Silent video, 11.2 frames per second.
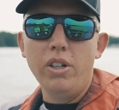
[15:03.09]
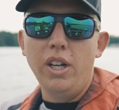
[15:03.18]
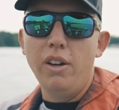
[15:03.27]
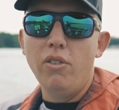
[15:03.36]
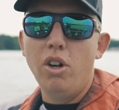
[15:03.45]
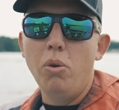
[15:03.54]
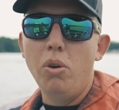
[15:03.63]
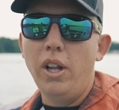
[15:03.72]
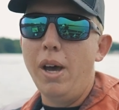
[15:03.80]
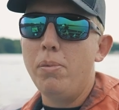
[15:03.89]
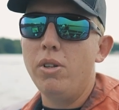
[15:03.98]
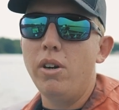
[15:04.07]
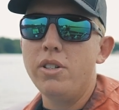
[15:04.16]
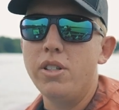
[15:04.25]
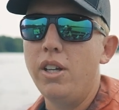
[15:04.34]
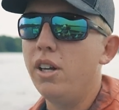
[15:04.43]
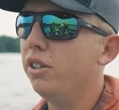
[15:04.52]
You never know what will happen the rest of
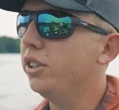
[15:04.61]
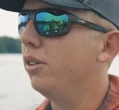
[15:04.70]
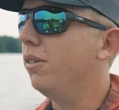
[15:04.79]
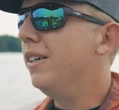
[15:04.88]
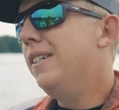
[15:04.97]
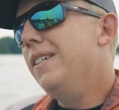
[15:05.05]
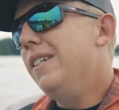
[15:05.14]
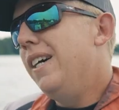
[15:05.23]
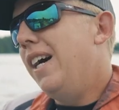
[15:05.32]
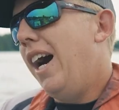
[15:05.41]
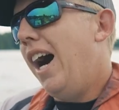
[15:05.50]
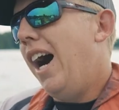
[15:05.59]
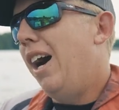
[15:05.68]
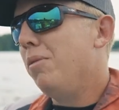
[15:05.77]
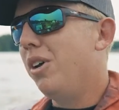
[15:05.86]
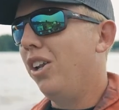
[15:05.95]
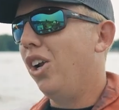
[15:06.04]
the year. So
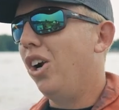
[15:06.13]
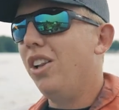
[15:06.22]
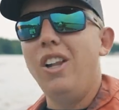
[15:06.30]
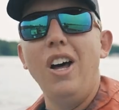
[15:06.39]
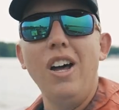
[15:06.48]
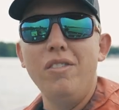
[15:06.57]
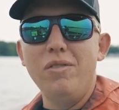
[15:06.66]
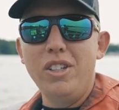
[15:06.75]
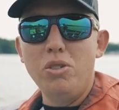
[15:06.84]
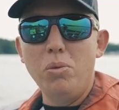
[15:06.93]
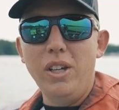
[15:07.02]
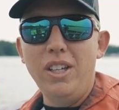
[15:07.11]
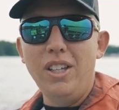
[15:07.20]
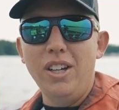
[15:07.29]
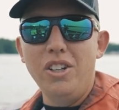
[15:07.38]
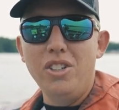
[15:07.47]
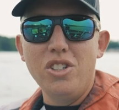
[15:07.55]
I'm going to learn a lot this week. You
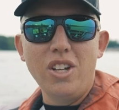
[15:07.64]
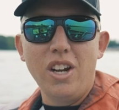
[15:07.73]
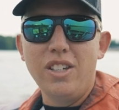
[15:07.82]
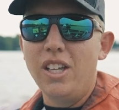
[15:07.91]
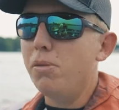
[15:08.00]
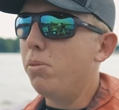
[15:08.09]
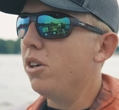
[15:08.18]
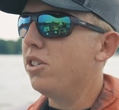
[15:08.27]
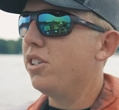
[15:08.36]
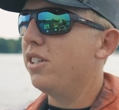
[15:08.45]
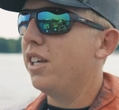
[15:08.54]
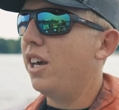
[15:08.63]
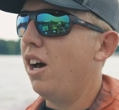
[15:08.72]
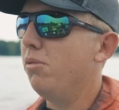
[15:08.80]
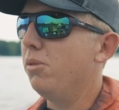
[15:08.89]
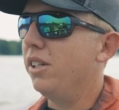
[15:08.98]
know, you just got to take the punches as they come.